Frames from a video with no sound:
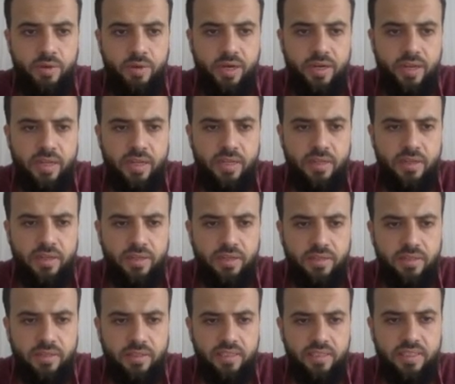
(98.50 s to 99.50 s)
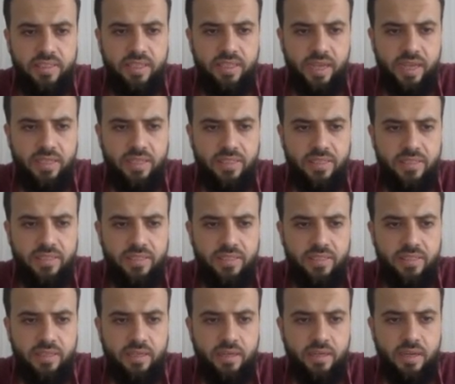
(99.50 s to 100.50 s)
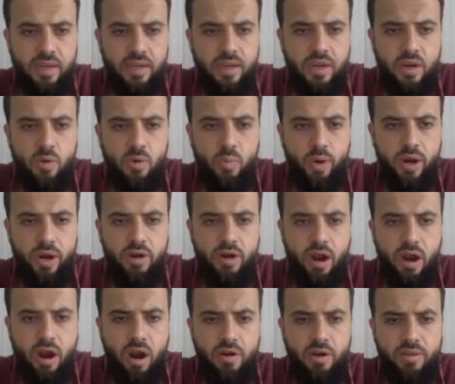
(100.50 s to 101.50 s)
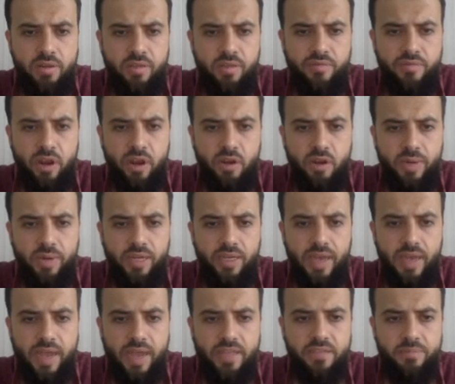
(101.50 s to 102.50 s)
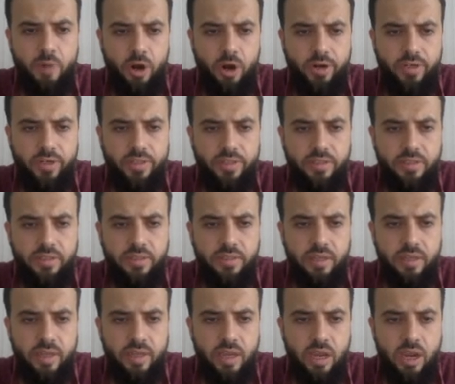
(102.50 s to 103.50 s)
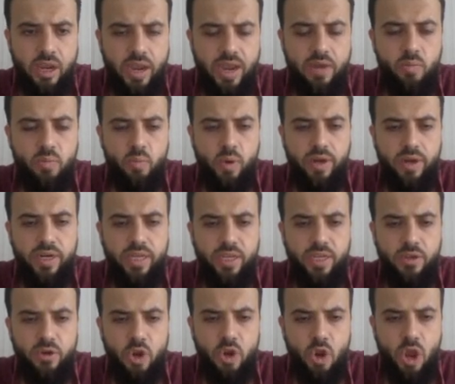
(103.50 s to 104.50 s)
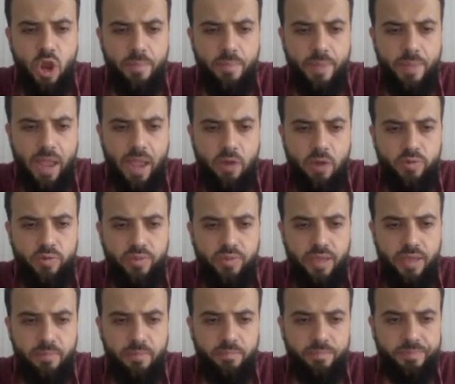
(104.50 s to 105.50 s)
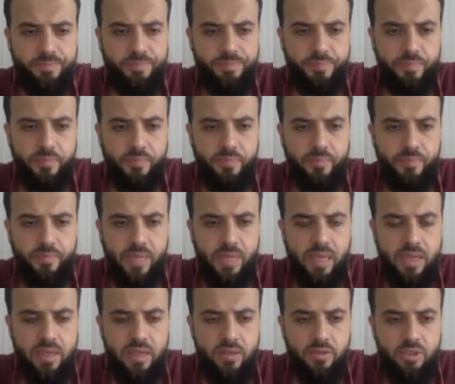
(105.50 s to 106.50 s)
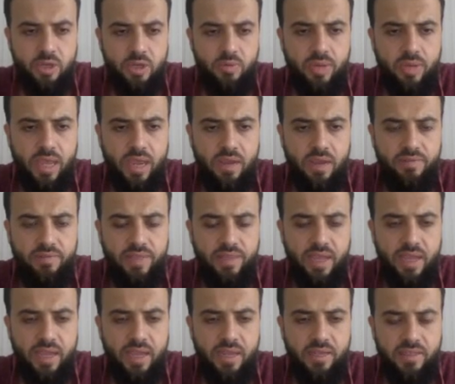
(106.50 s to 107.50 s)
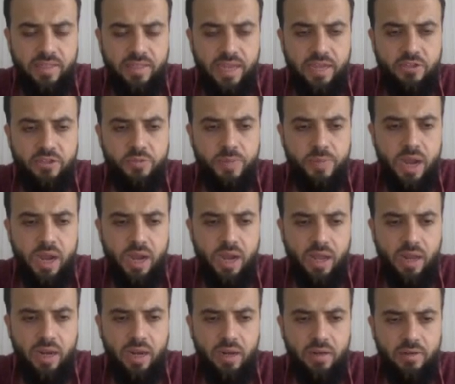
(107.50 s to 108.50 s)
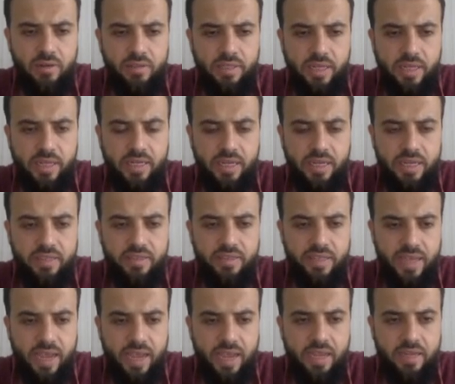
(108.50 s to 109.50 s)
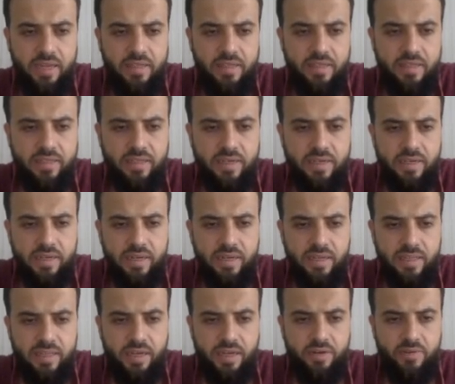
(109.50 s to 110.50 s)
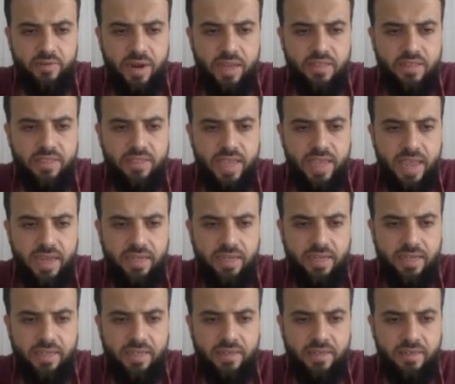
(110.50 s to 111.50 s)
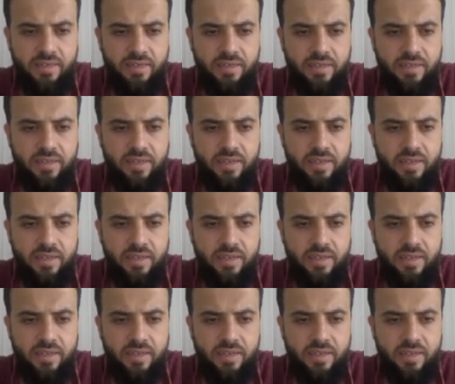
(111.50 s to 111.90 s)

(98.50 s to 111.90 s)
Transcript: Reading, discuss. Where are the following landmarks? And what do you know about them? So we have the Taj Mahal in India, the Grand Canyon